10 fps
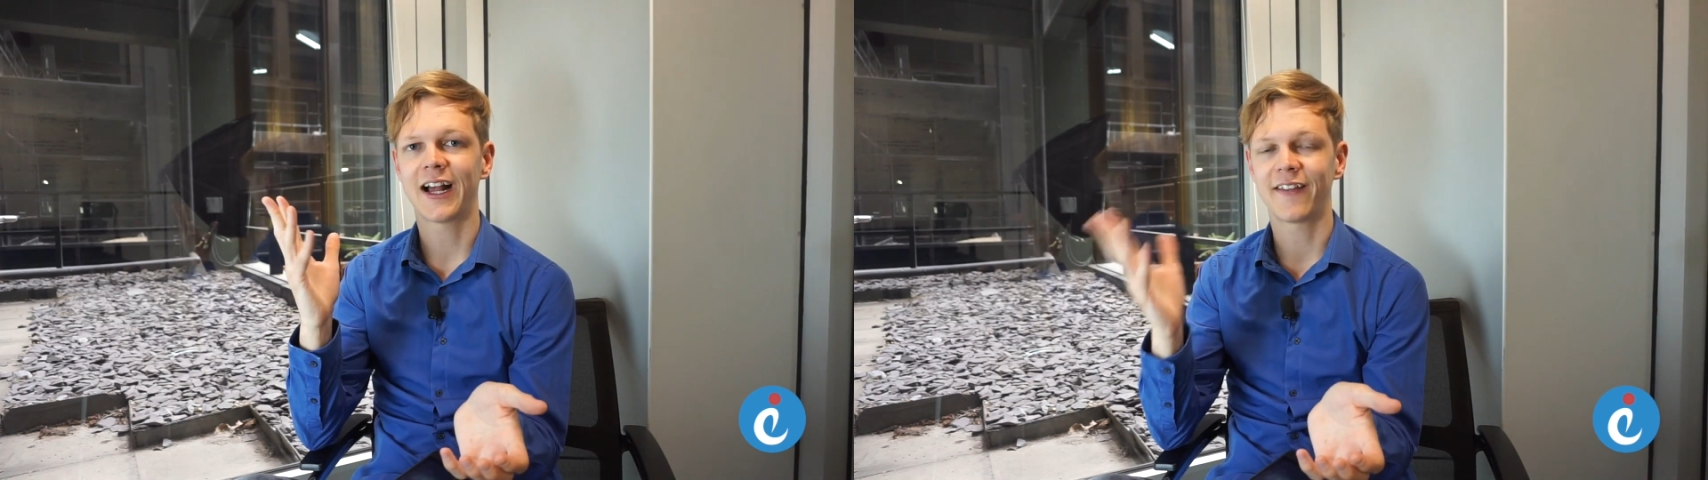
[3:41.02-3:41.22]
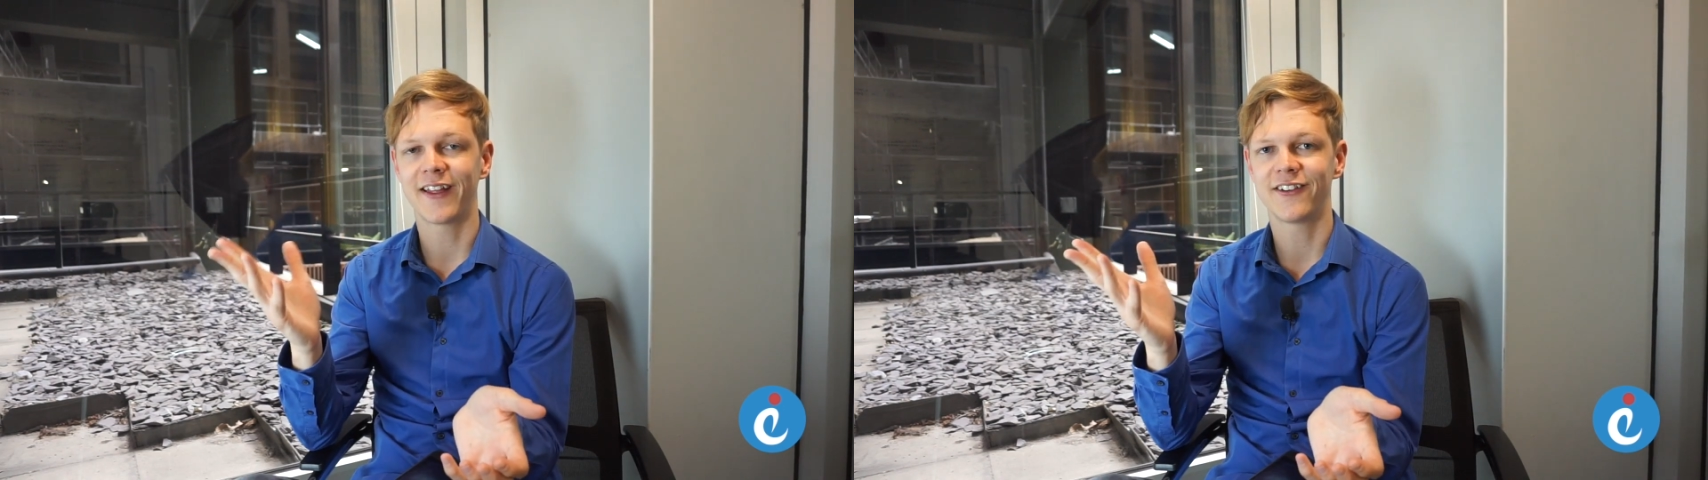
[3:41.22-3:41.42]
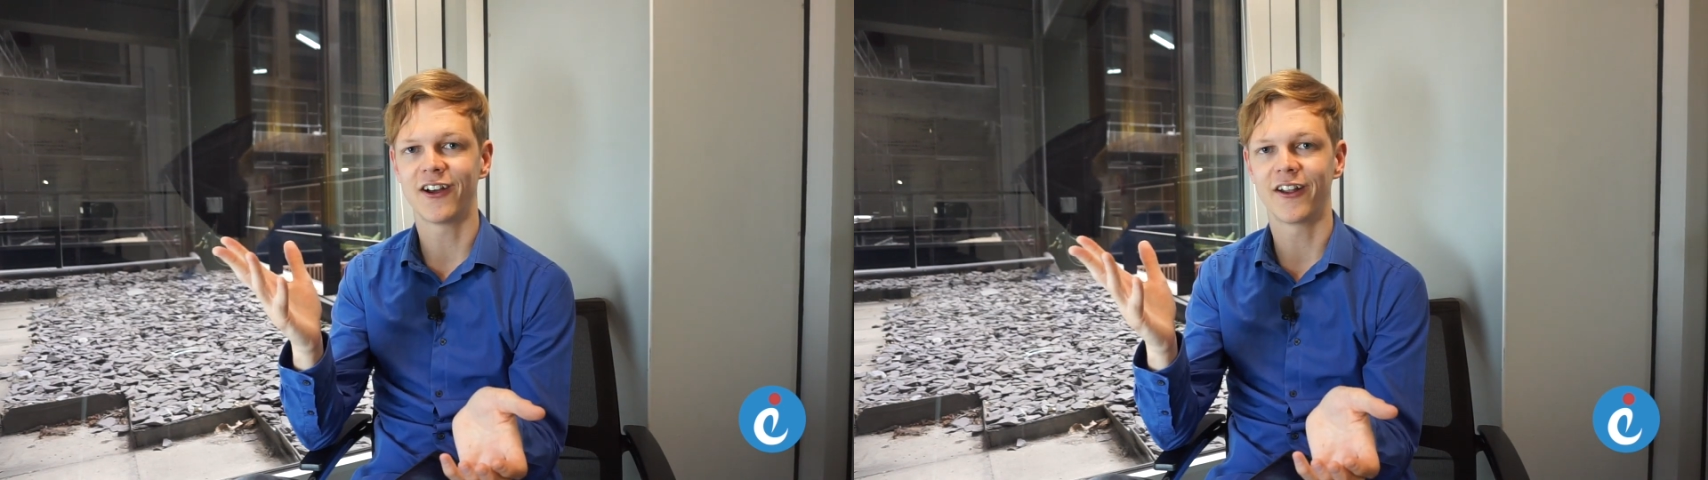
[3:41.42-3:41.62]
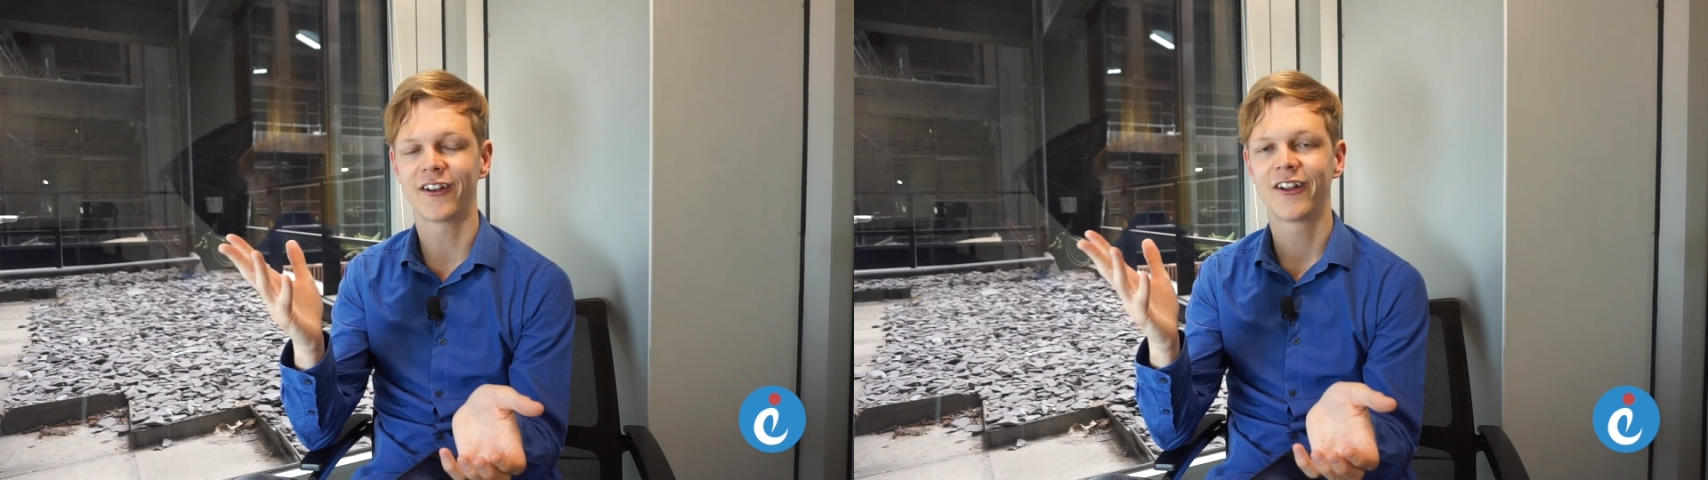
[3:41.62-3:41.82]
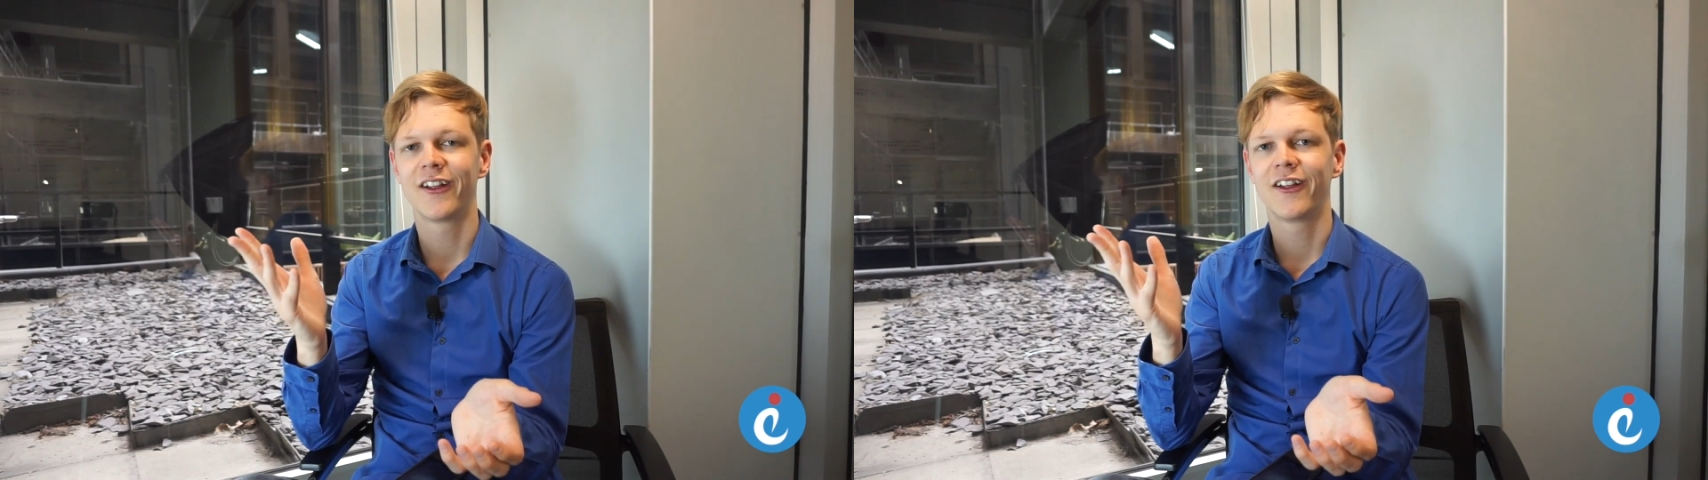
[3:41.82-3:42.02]
and they're done,
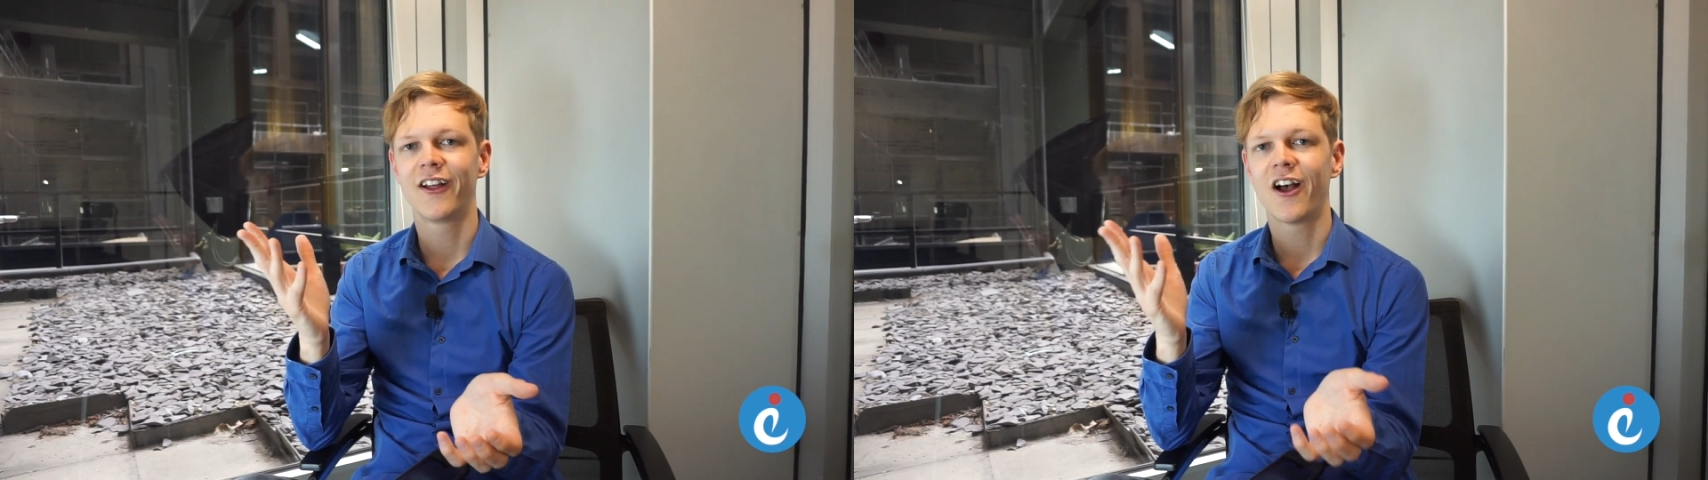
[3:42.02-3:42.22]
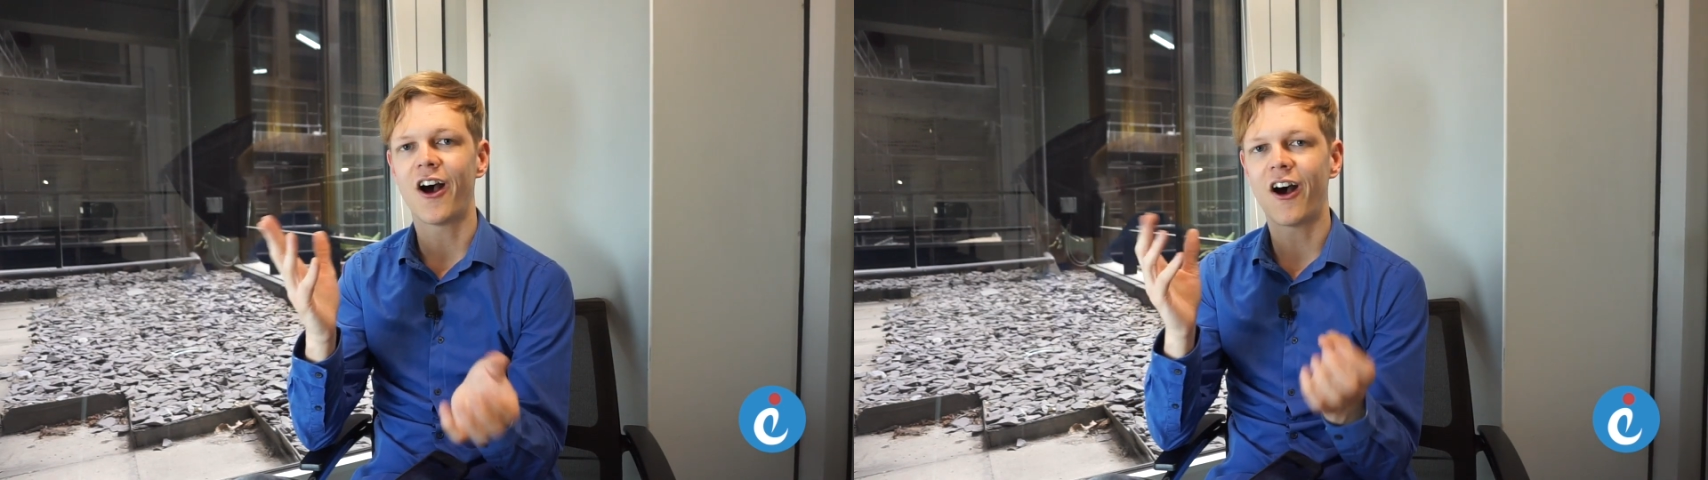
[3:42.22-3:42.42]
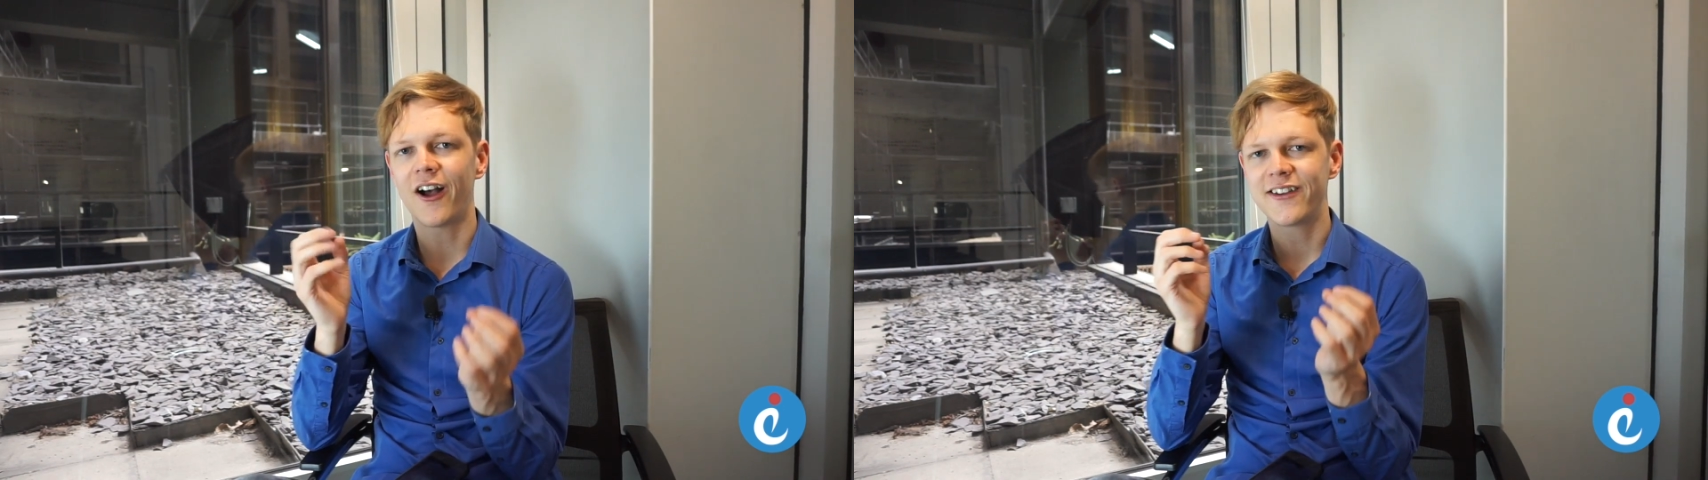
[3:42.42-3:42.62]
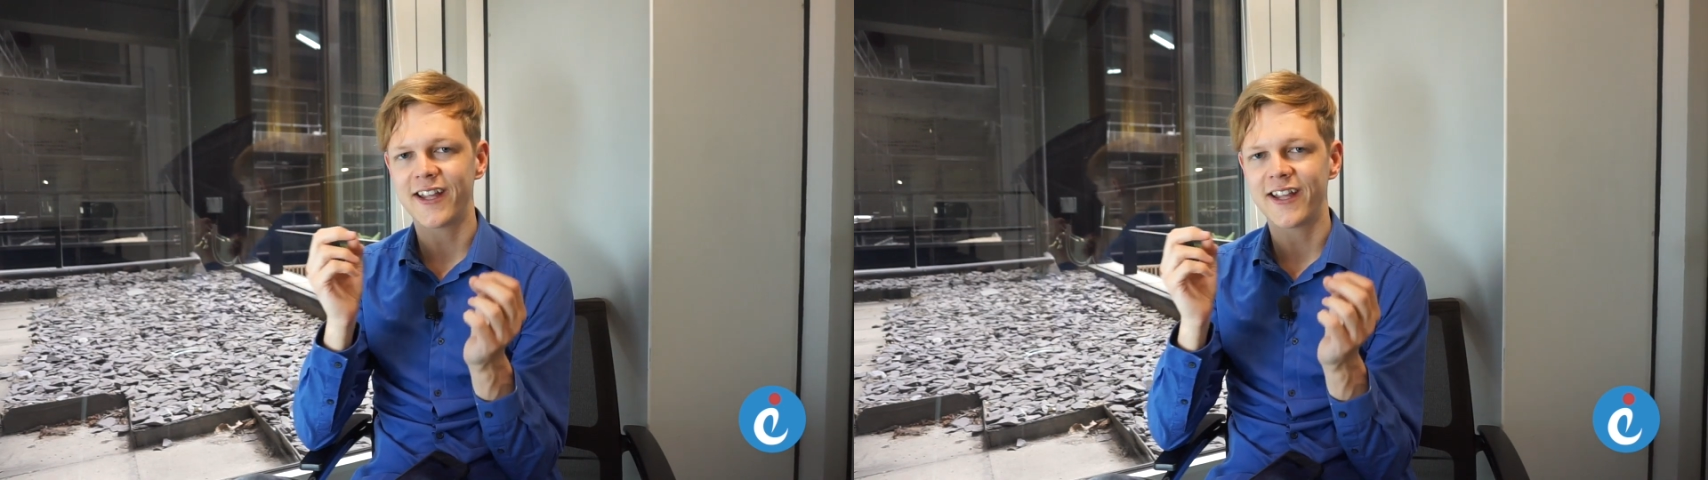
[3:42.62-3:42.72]
I